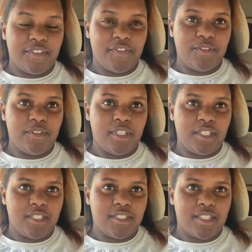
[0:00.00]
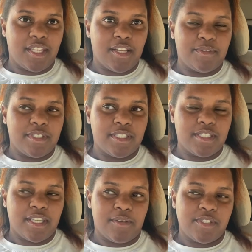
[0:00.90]
few things that I was
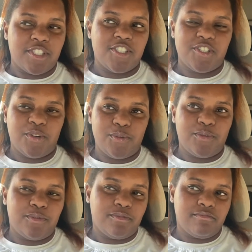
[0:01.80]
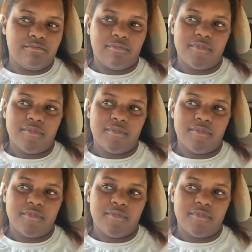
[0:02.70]
I was shown